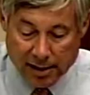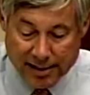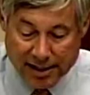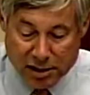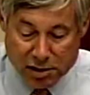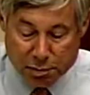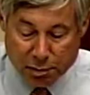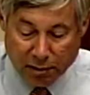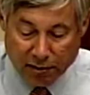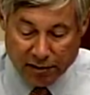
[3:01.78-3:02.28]

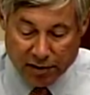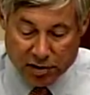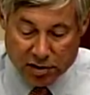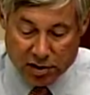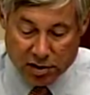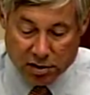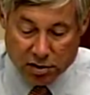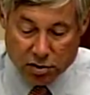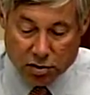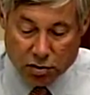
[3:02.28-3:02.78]
This
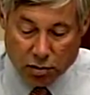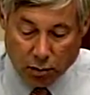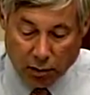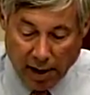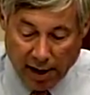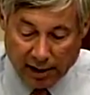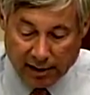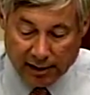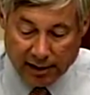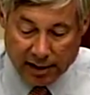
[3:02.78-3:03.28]
provision
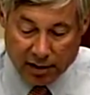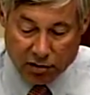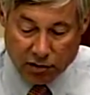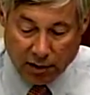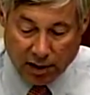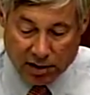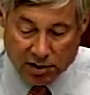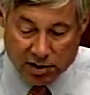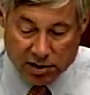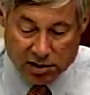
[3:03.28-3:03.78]
directly
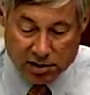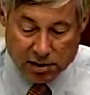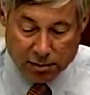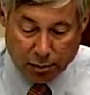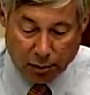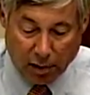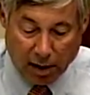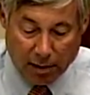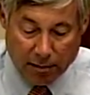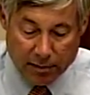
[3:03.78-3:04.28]
addresses the
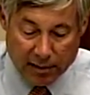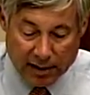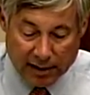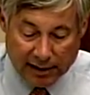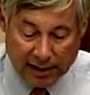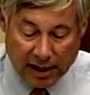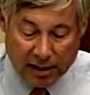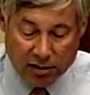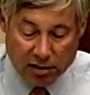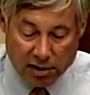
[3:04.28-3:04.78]
problem that
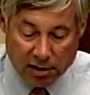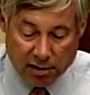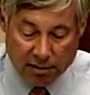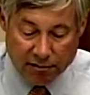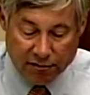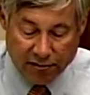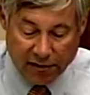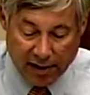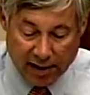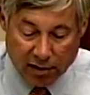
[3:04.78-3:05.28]
led to
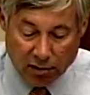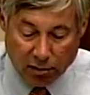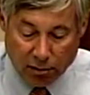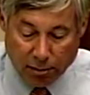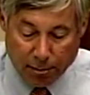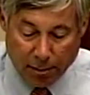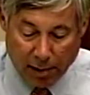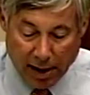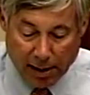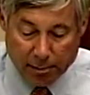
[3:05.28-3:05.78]
the
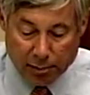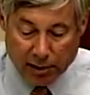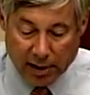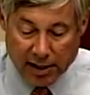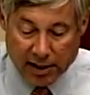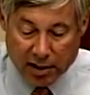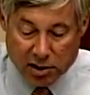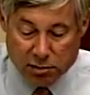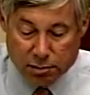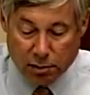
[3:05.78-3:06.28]
fatal
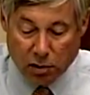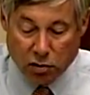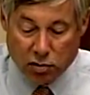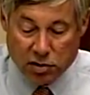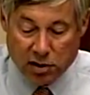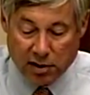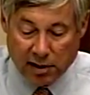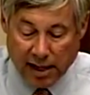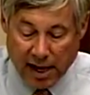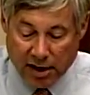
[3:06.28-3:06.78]
pipeline
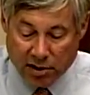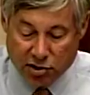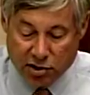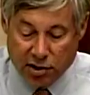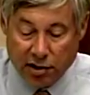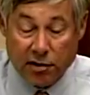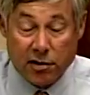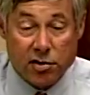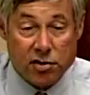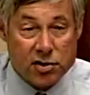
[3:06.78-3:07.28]
explosion
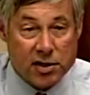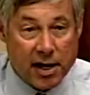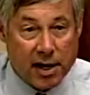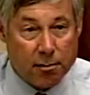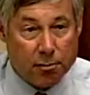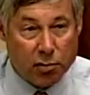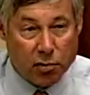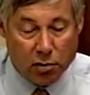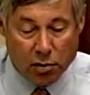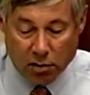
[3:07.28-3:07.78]
last year in
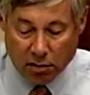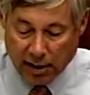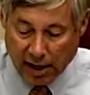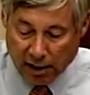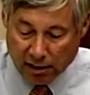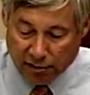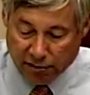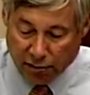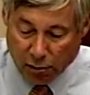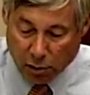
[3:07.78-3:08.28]
San Bruno,
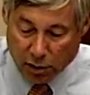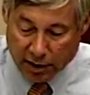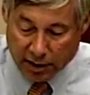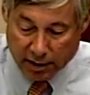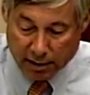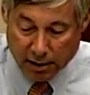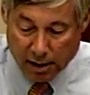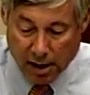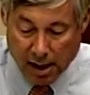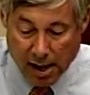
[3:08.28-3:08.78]

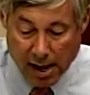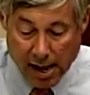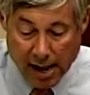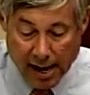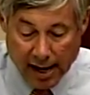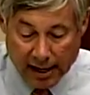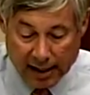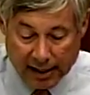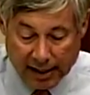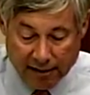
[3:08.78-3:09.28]
California.
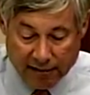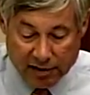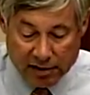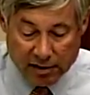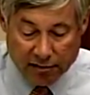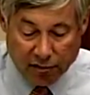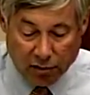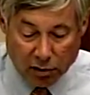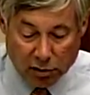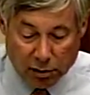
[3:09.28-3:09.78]
And
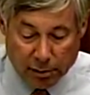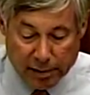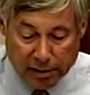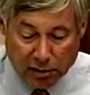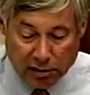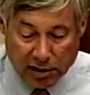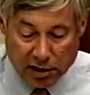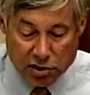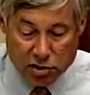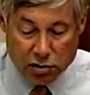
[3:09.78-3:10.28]
given the
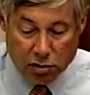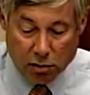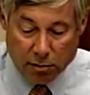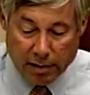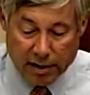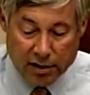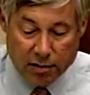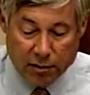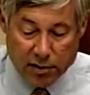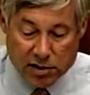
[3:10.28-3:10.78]
vulnerability
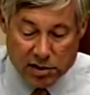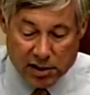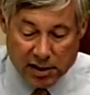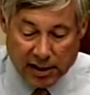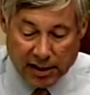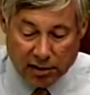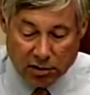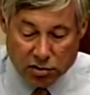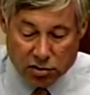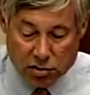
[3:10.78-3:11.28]
shown by the
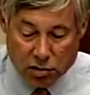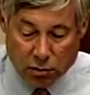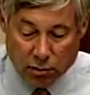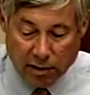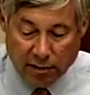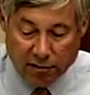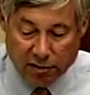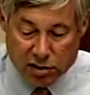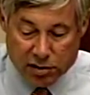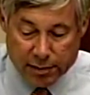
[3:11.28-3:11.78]
recent Yellowstone
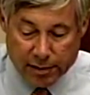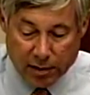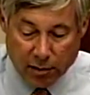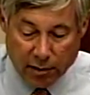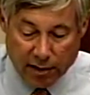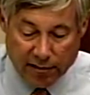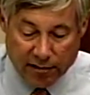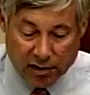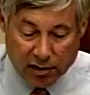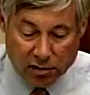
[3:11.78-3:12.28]
River
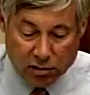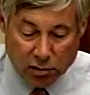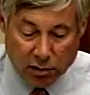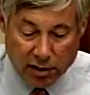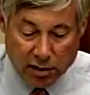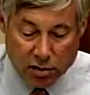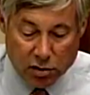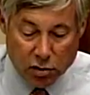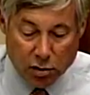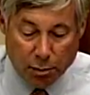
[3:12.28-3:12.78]
spill, we've
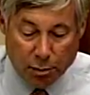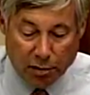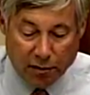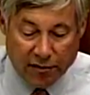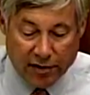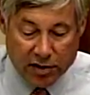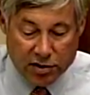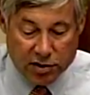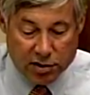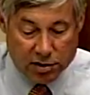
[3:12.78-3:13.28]
included new
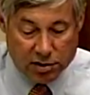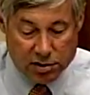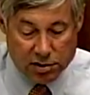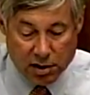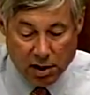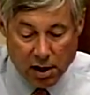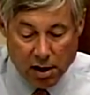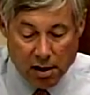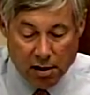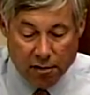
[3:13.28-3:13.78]
provisions